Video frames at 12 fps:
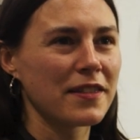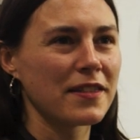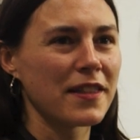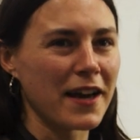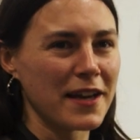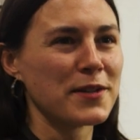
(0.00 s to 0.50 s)

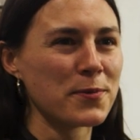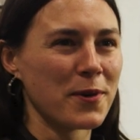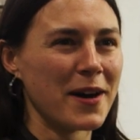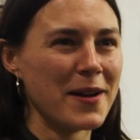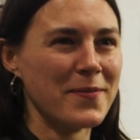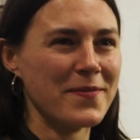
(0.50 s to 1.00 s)
that is what
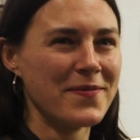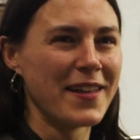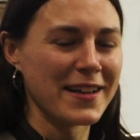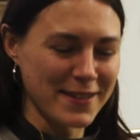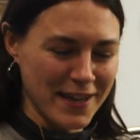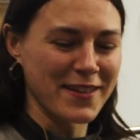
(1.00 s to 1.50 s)
I'm,
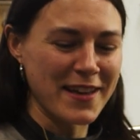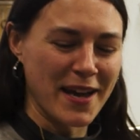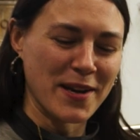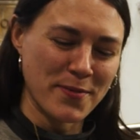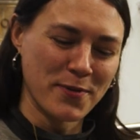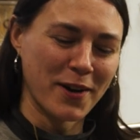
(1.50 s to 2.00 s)
that's like the
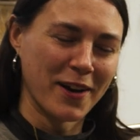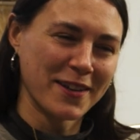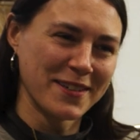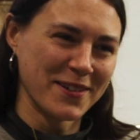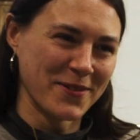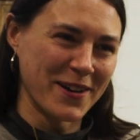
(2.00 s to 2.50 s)
end
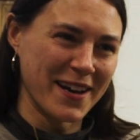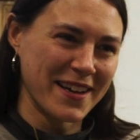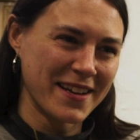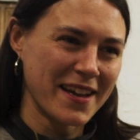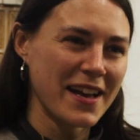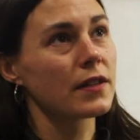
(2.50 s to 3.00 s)
product in a way.
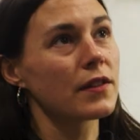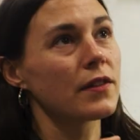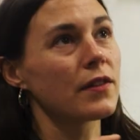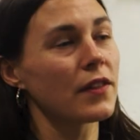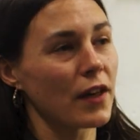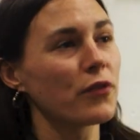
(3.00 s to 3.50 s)

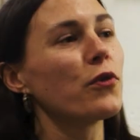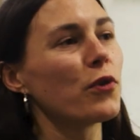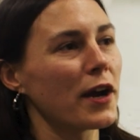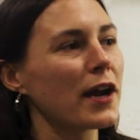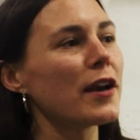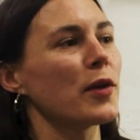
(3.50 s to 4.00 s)
Therefore
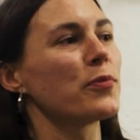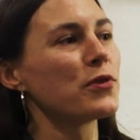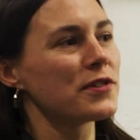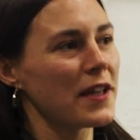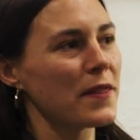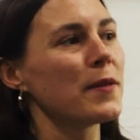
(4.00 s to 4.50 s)
I can like
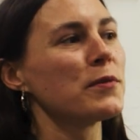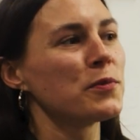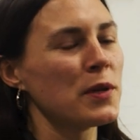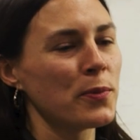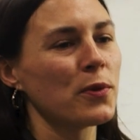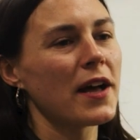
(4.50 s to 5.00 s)
present them to
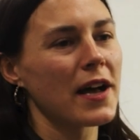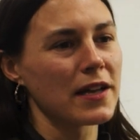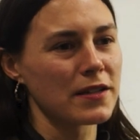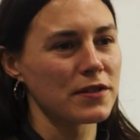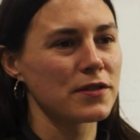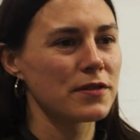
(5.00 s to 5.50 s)
people
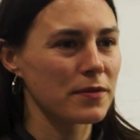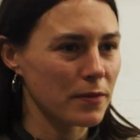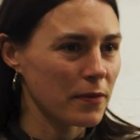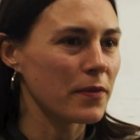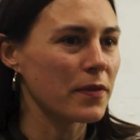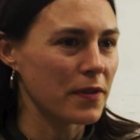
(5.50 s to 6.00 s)
as
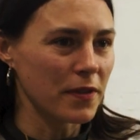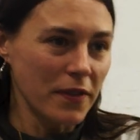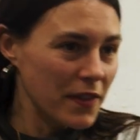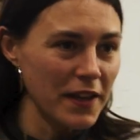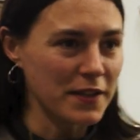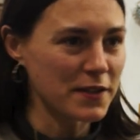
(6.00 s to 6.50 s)

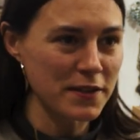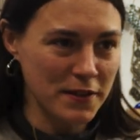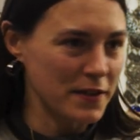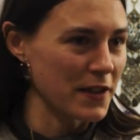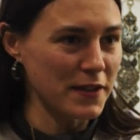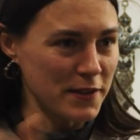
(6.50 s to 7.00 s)
this
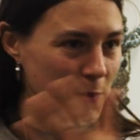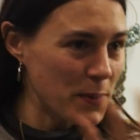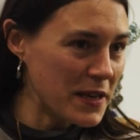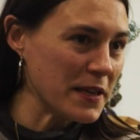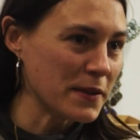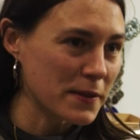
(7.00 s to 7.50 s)
is a
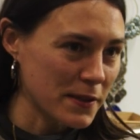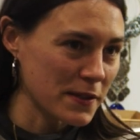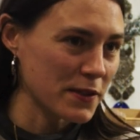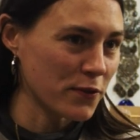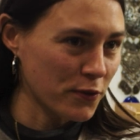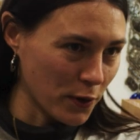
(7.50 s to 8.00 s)
piece, this
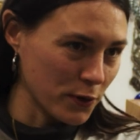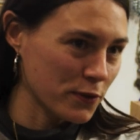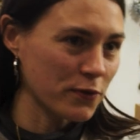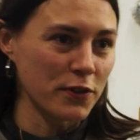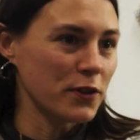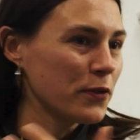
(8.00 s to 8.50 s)
is a
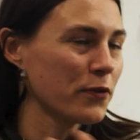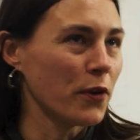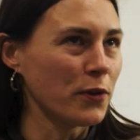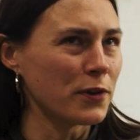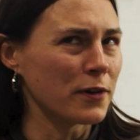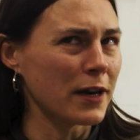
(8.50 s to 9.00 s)

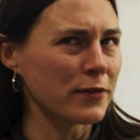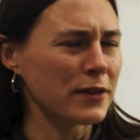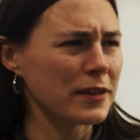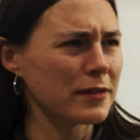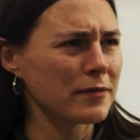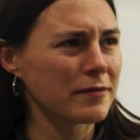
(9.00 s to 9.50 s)

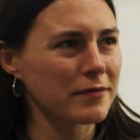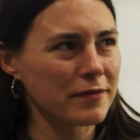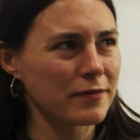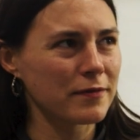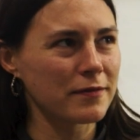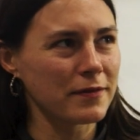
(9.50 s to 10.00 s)
photographic
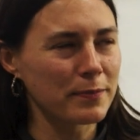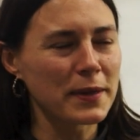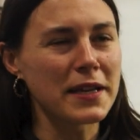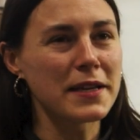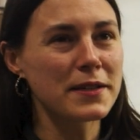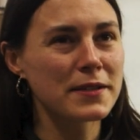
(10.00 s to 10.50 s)

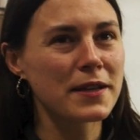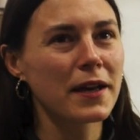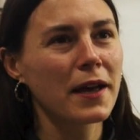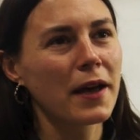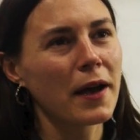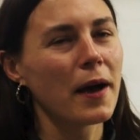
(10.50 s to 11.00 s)
piece.
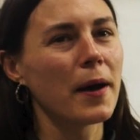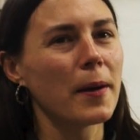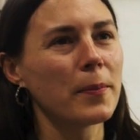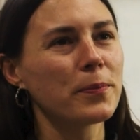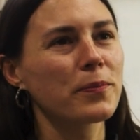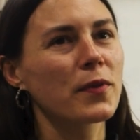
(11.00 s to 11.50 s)

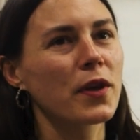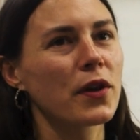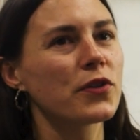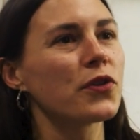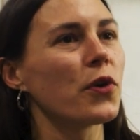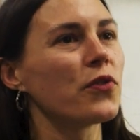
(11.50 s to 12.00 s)

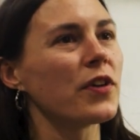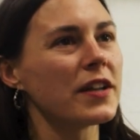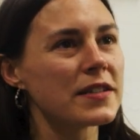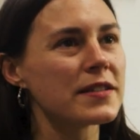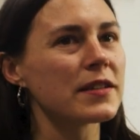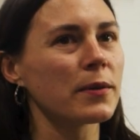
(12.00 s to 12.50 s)
So for
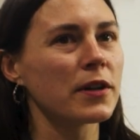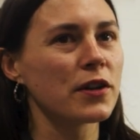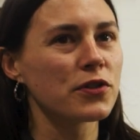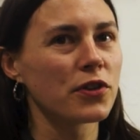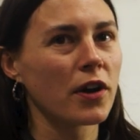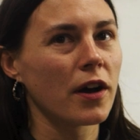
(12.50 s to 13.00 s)
instance, I'm gonna
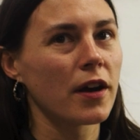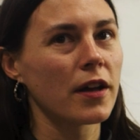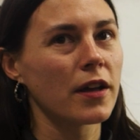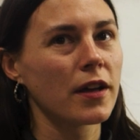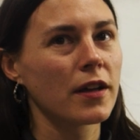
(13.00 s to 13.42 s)
try